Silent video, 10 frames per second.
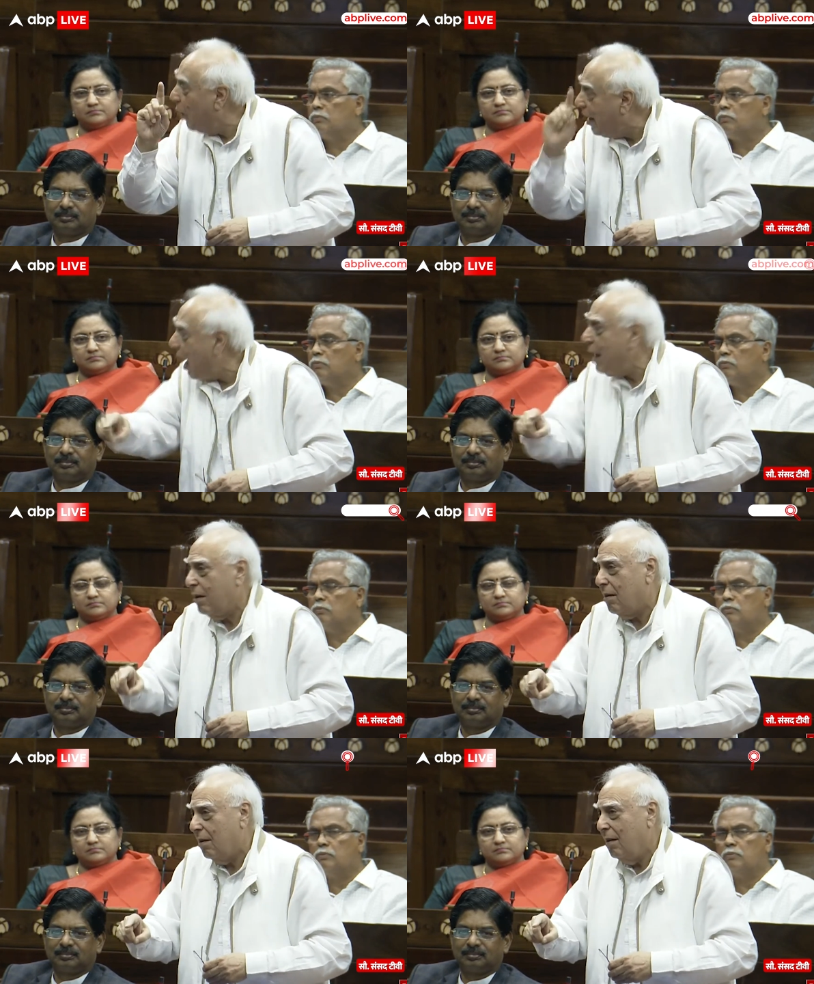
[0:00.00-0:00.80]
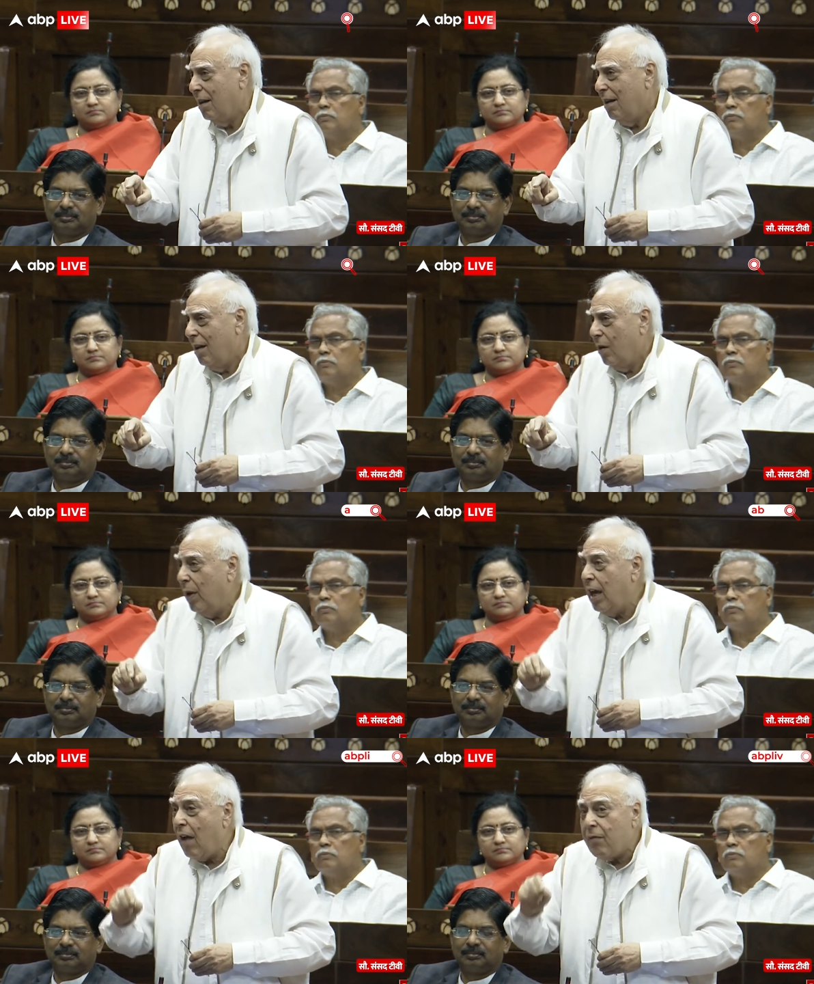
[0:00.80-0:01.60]
Speaker 1: weekend.
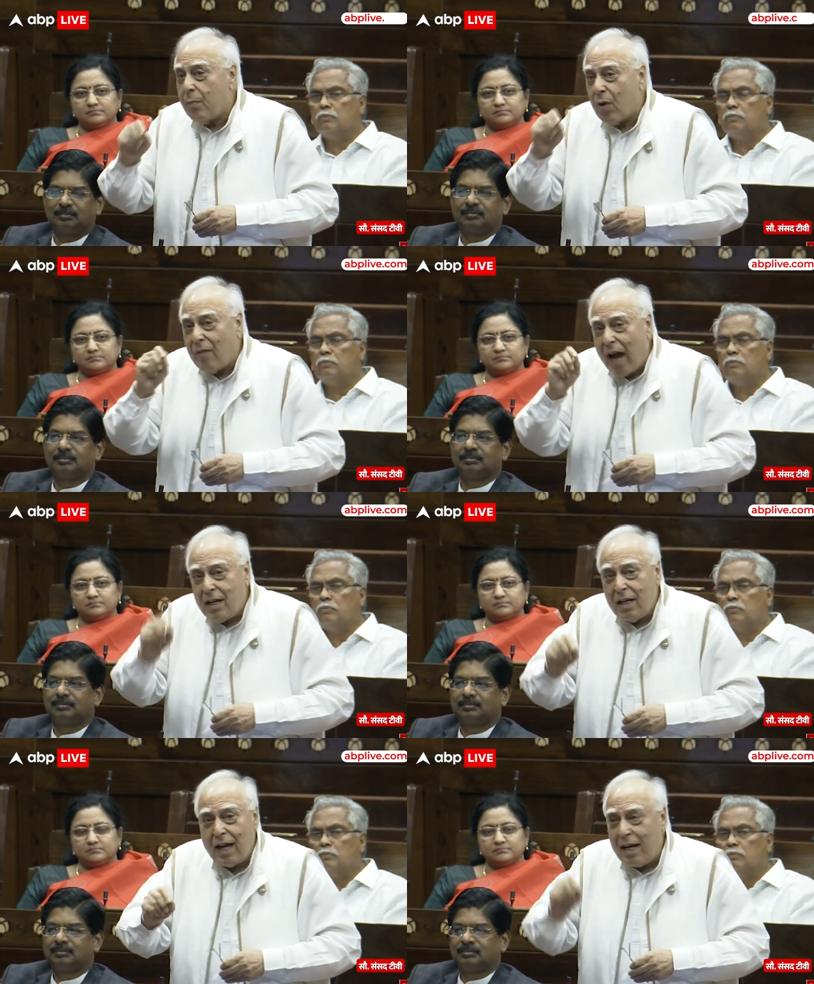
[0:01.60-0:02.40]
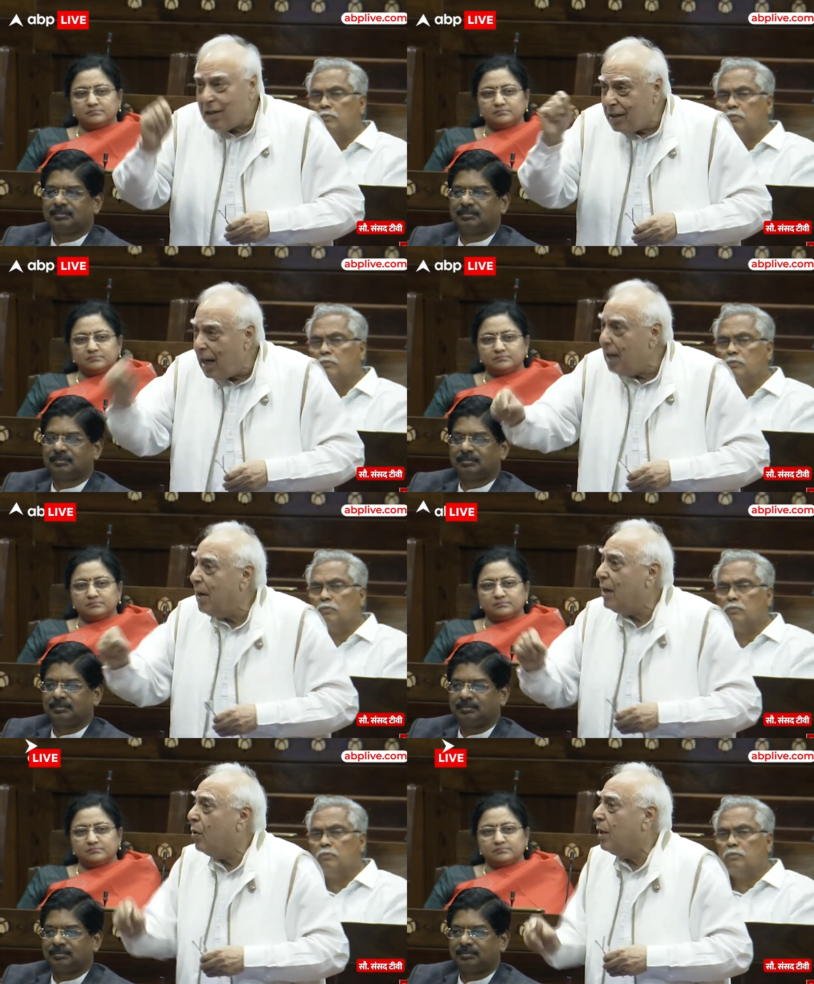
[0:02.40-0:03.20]
We have provided
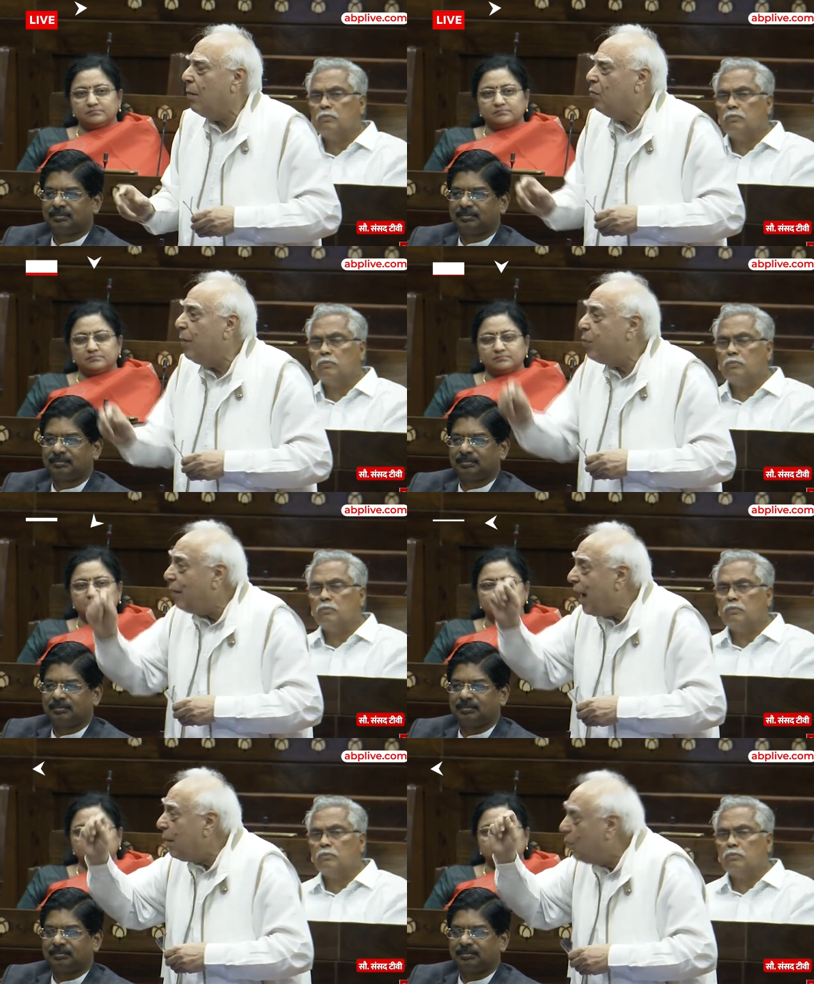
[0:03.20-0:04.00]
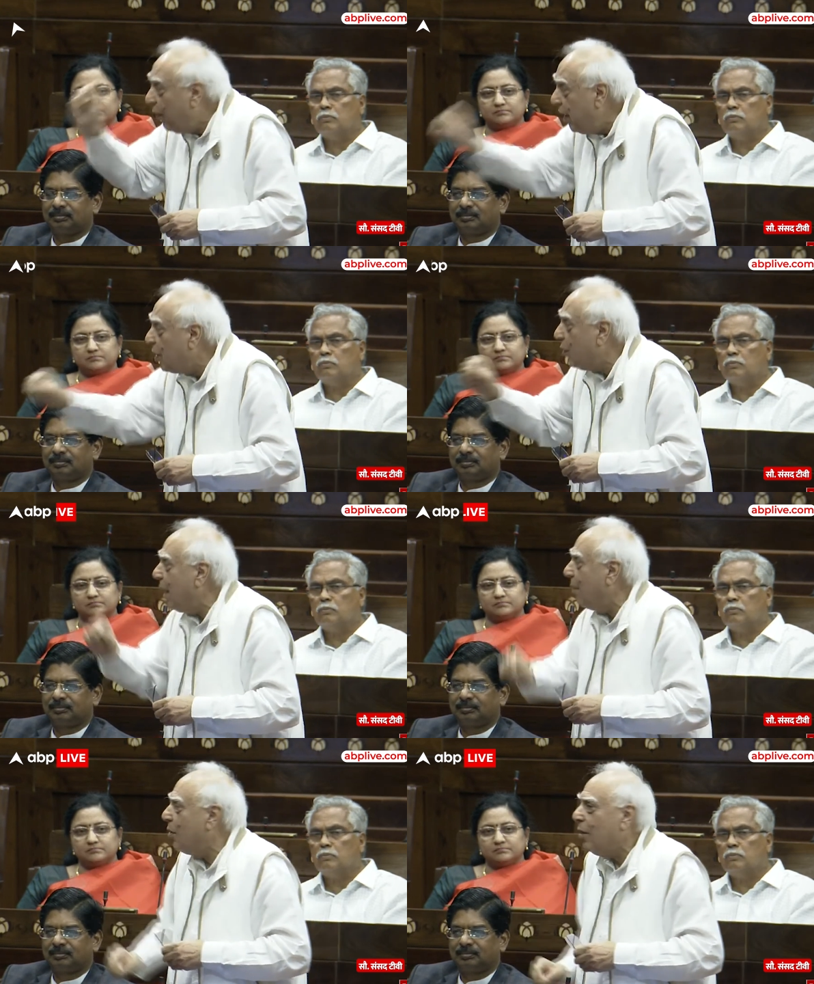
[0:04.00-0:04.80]
entertainment to them. We provide movies to
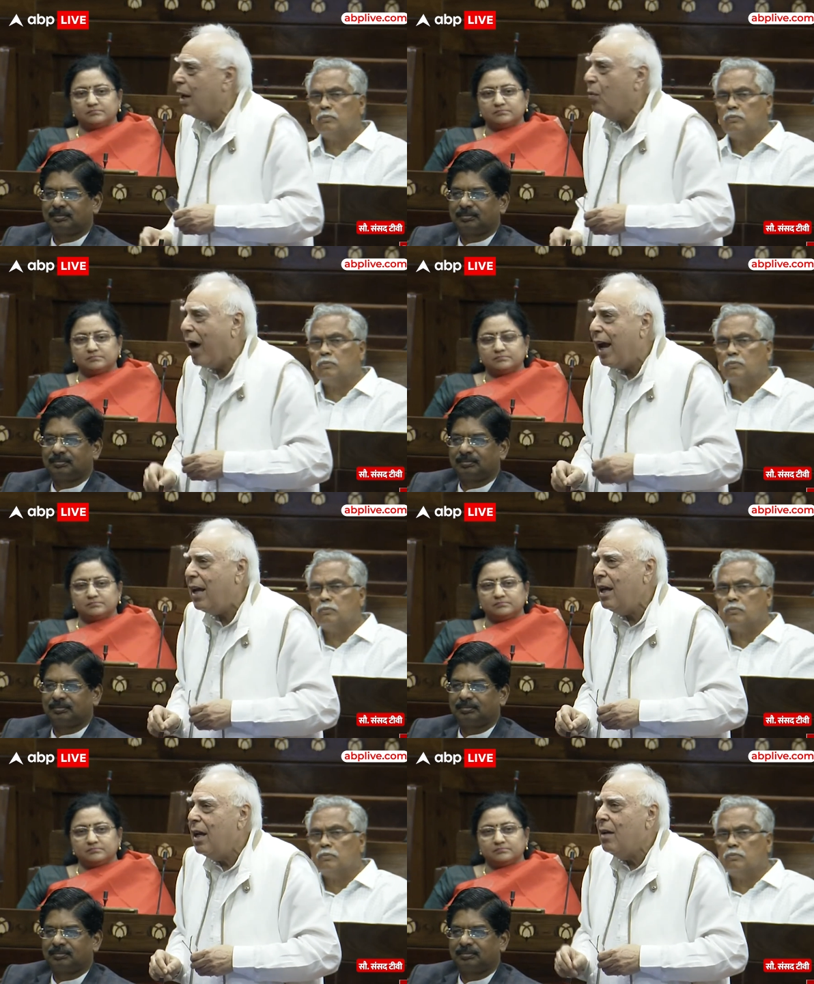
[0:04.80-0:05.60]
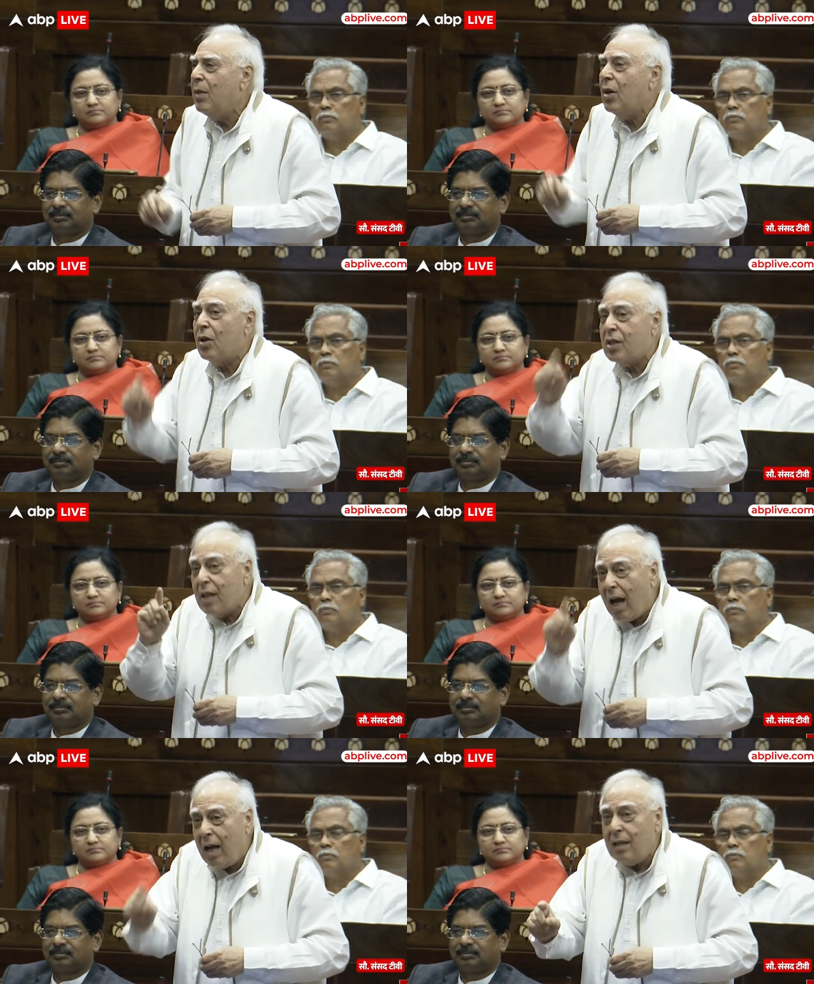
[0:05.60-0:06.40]
them today. Why? Because
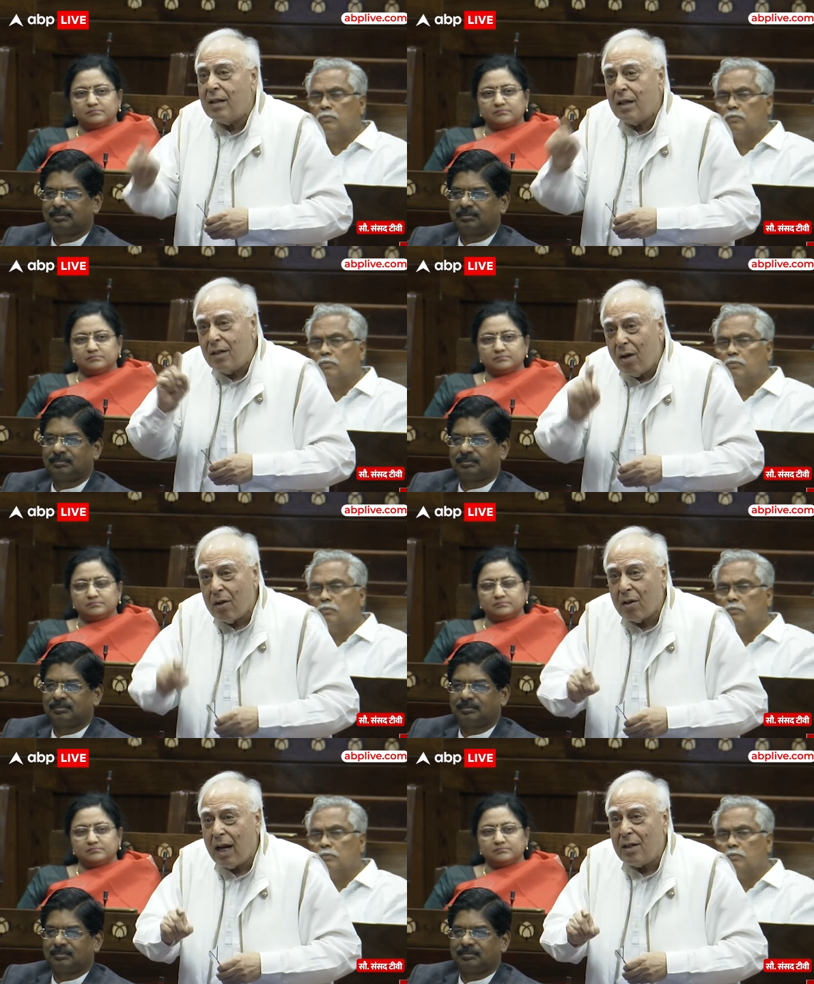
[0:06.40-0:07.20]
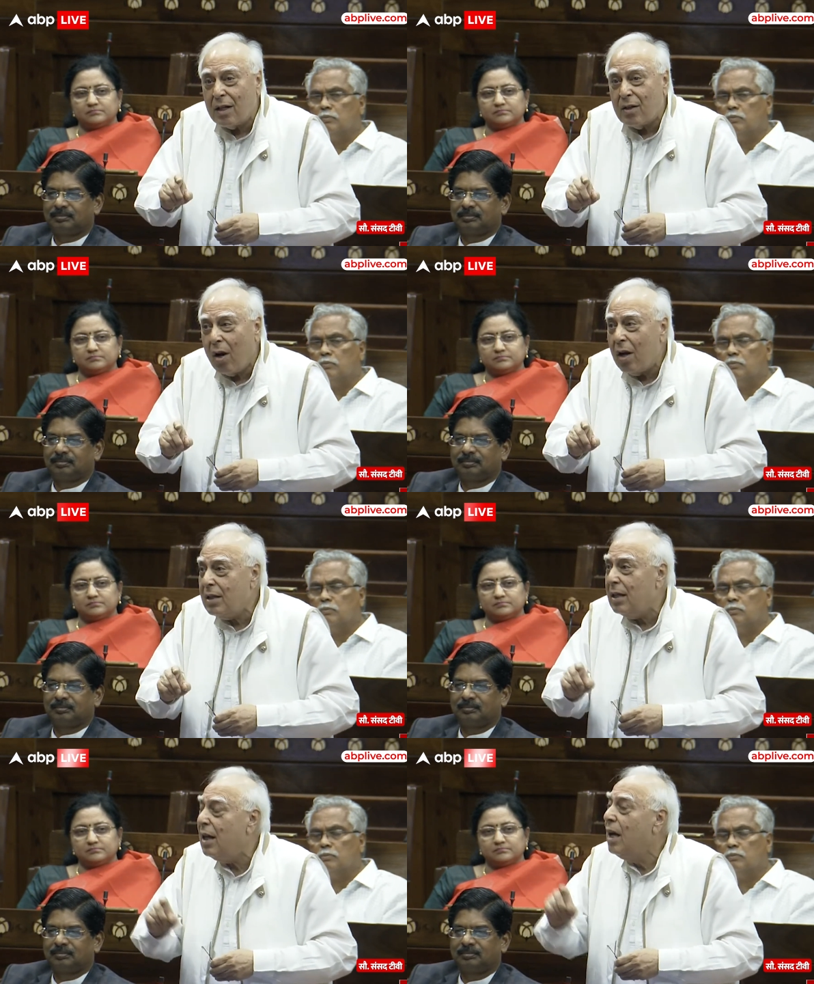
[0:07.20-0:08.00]
science and
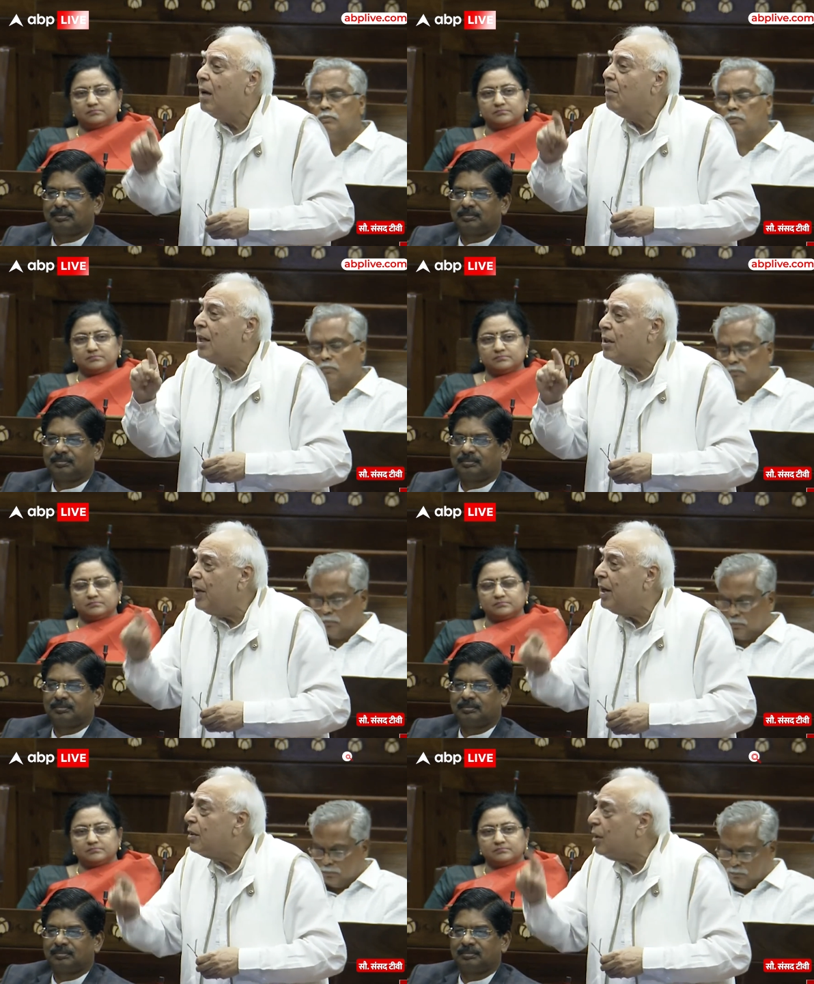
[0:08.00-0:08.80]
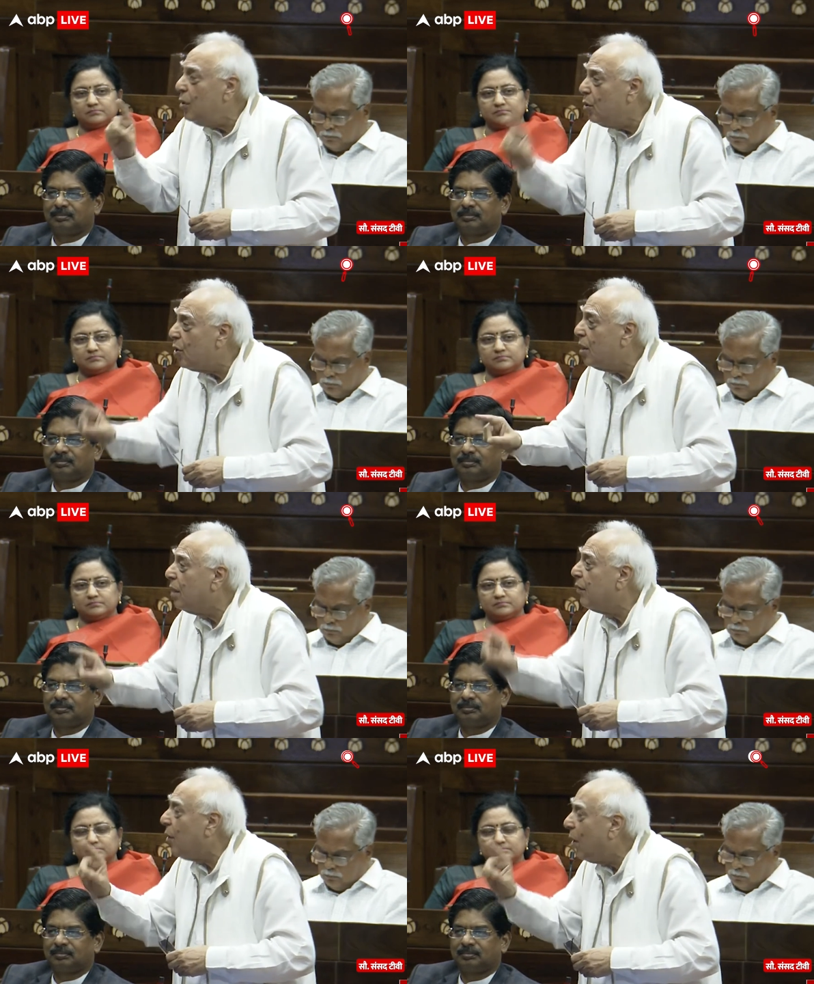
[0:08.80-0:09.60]
technology must bring
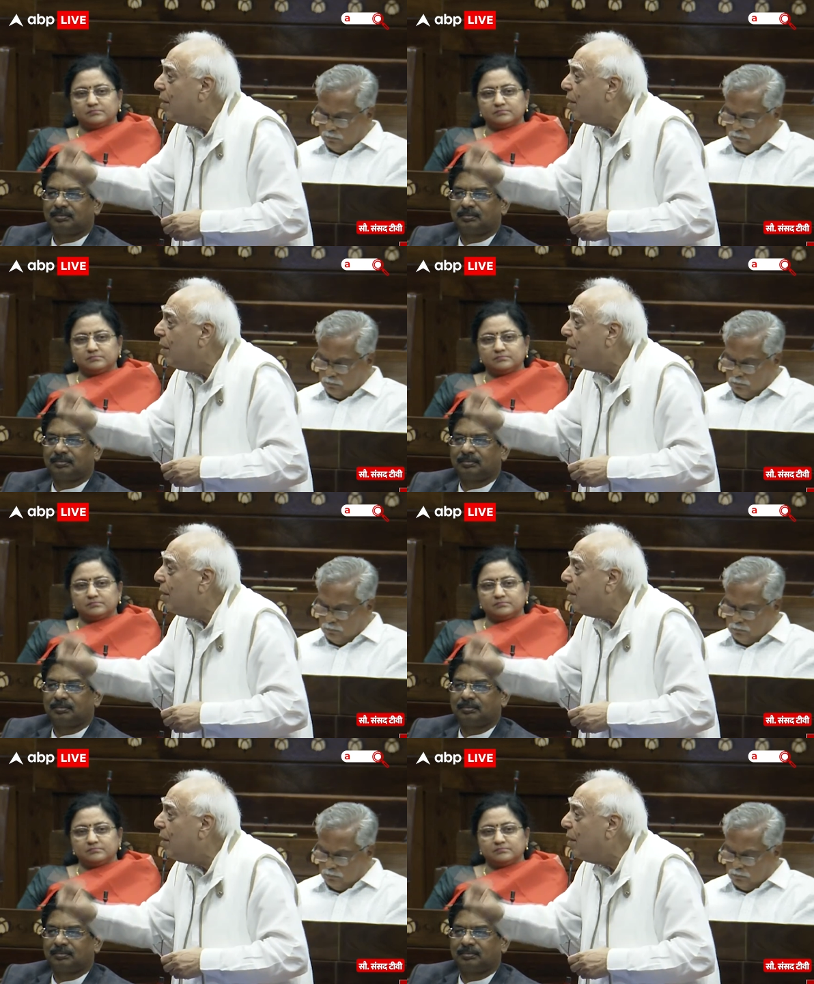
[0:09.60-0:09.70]
solutions for